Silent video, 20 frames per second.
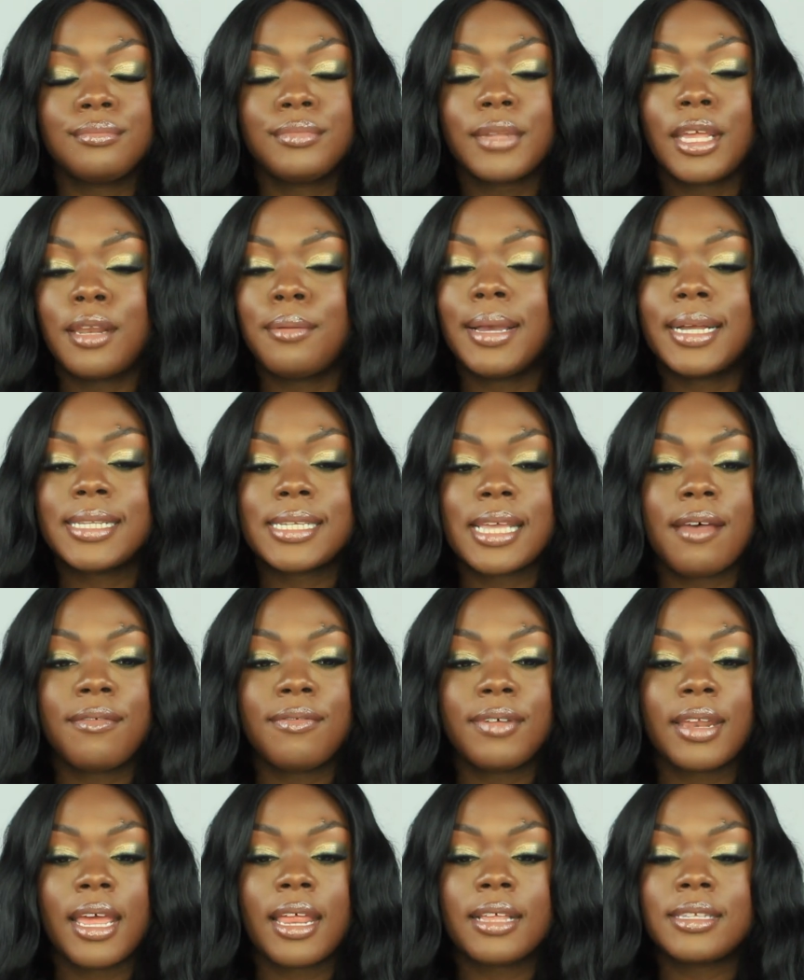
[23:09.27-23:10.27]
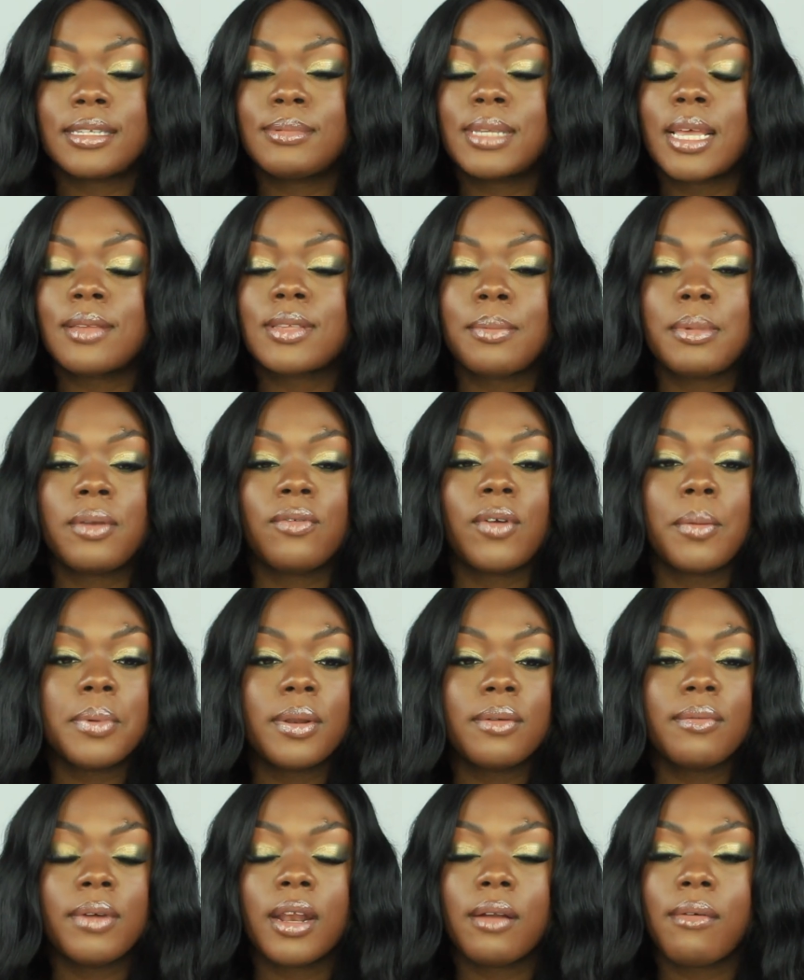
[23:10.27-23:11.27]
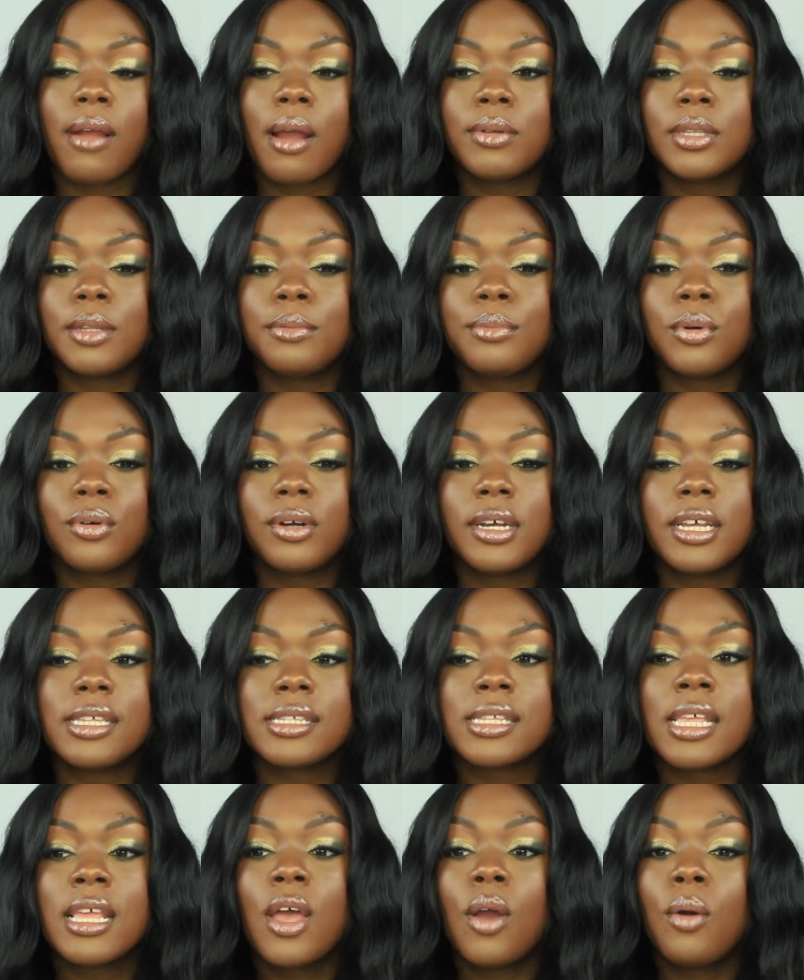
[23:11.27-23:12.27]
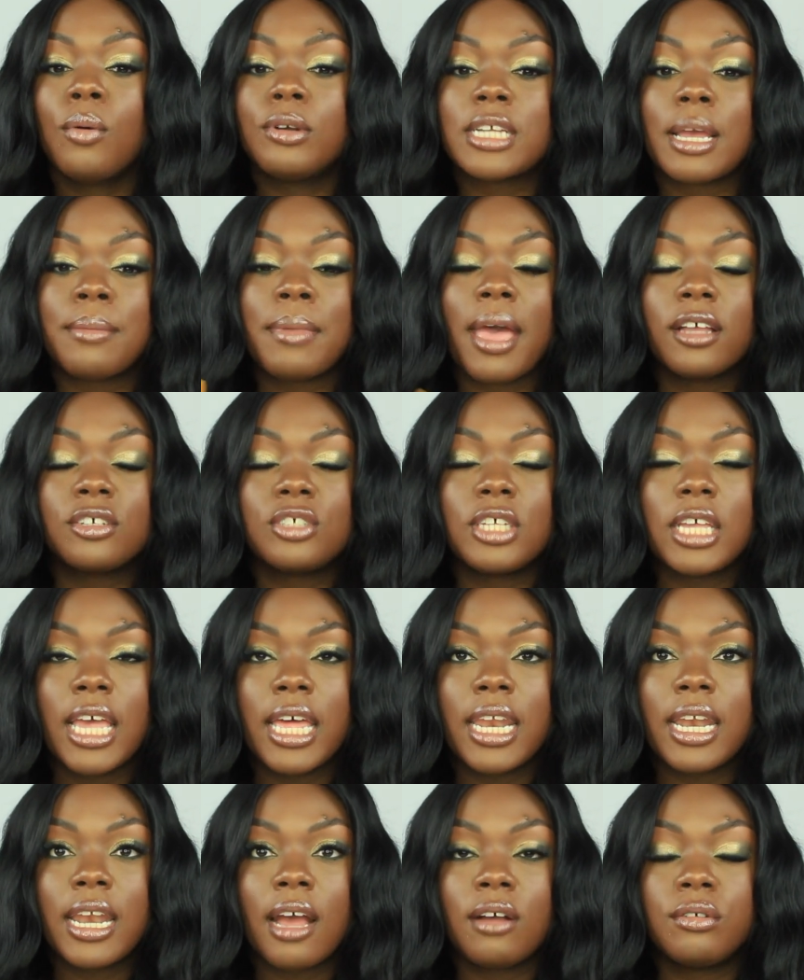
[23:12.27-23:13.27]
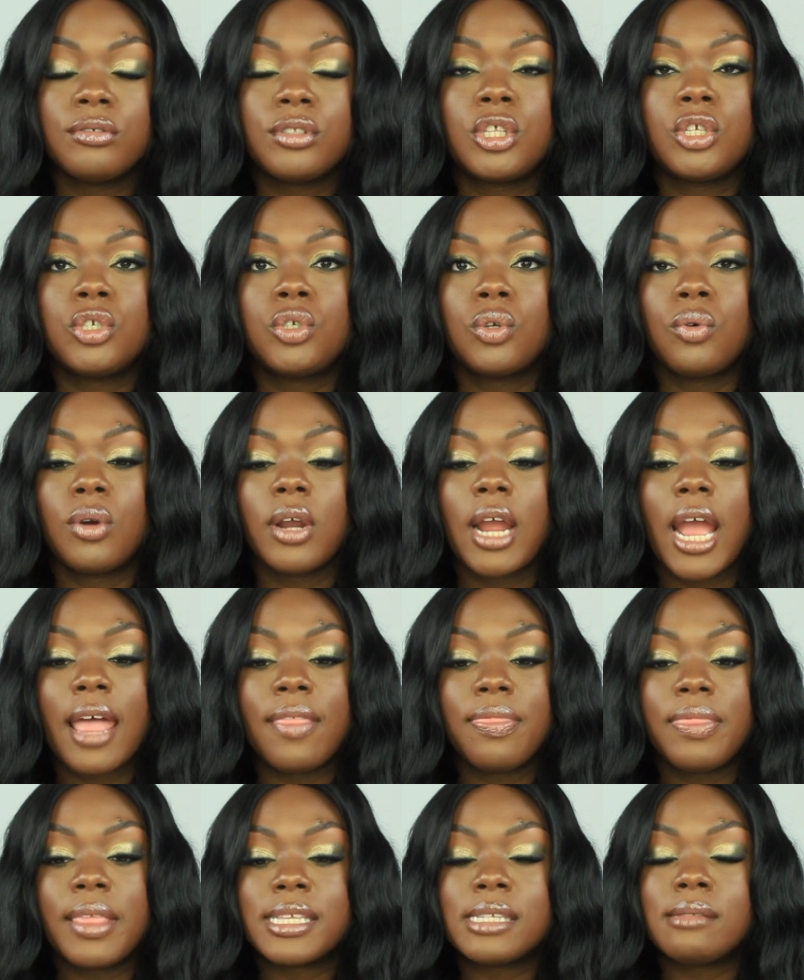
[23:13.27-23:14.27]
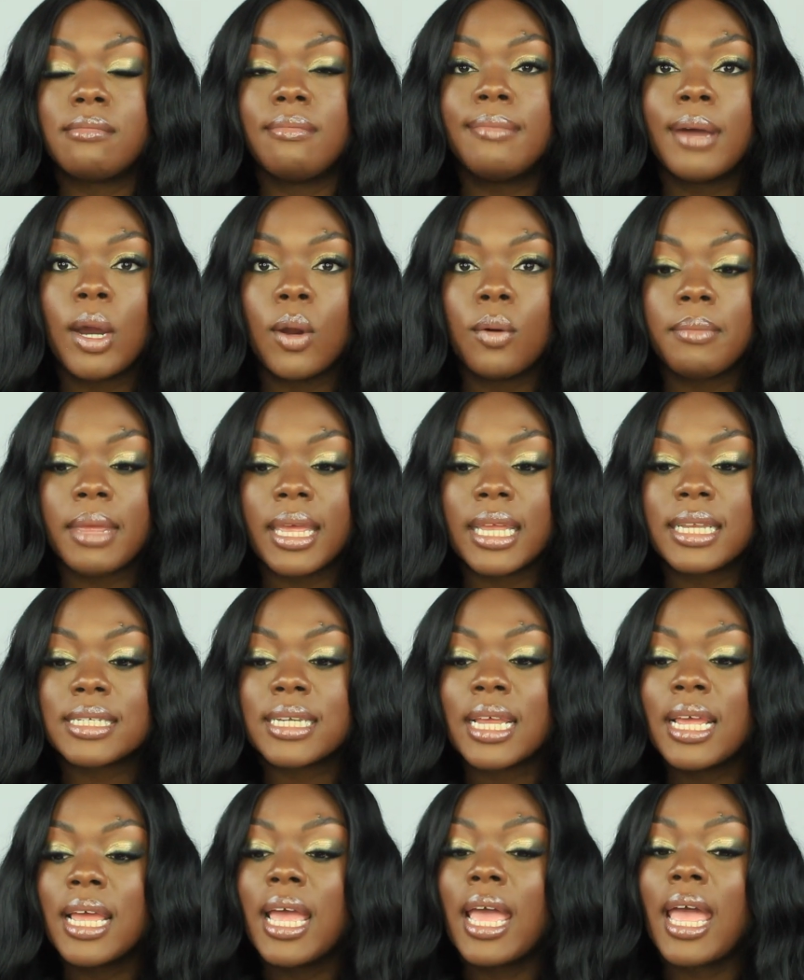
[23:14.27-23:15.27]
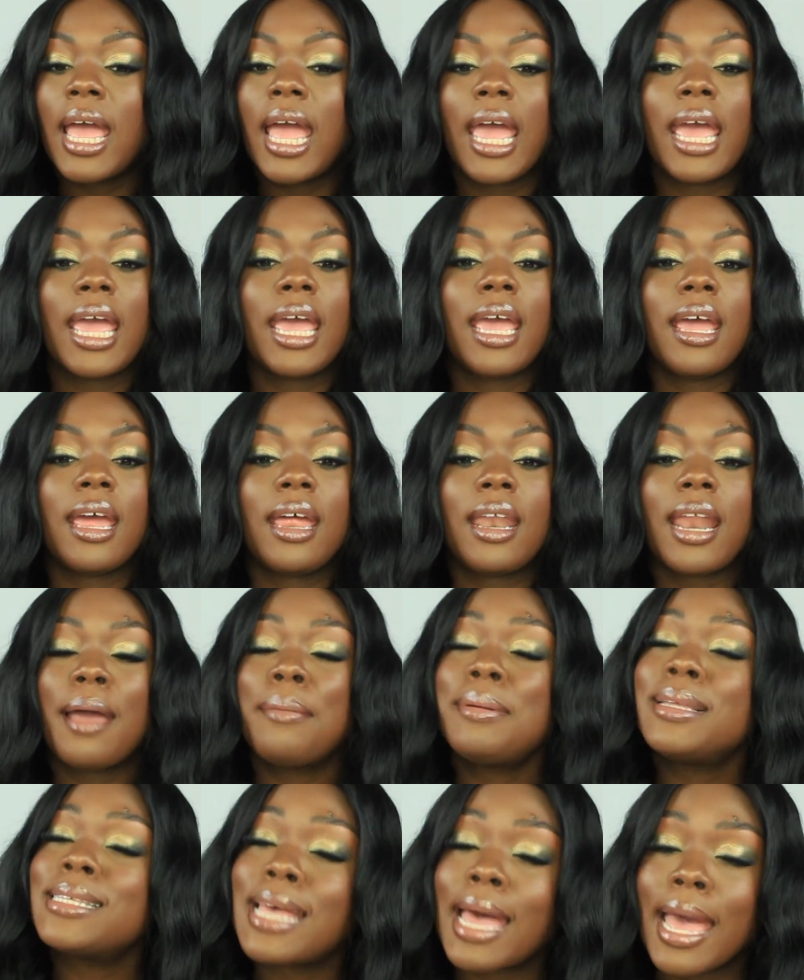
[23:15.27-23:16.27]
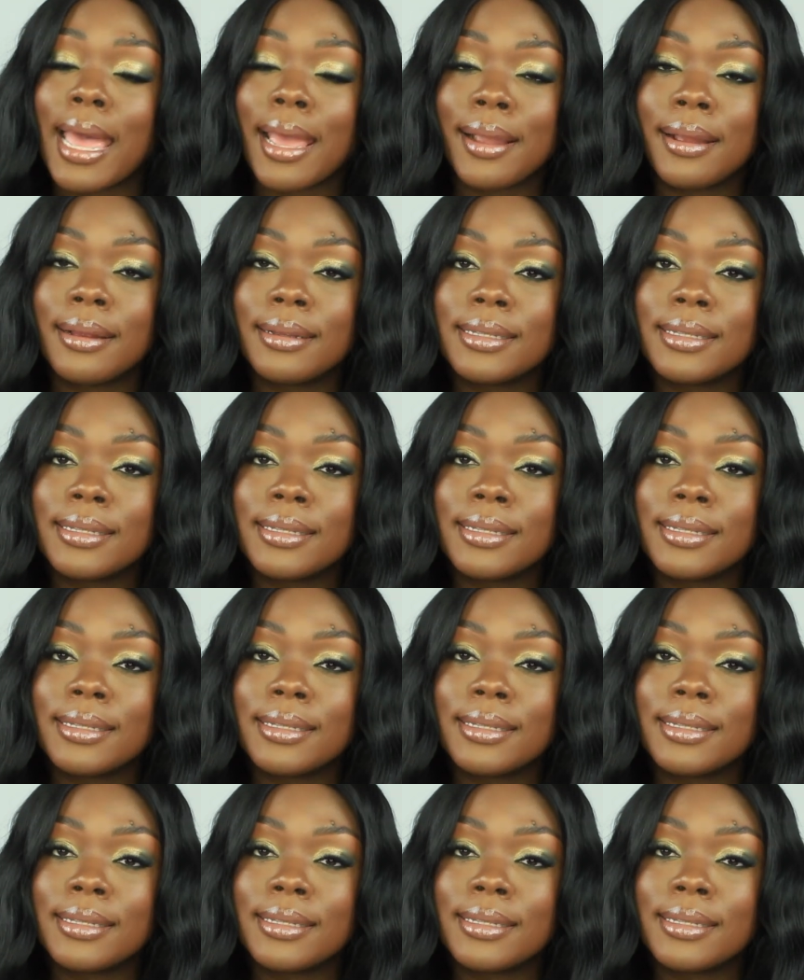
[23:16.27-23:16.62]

I never got time for that. Sometimes I'll be ripping and running around with the boys, which I'm actually headed out the door at this moment, and I'll be tired.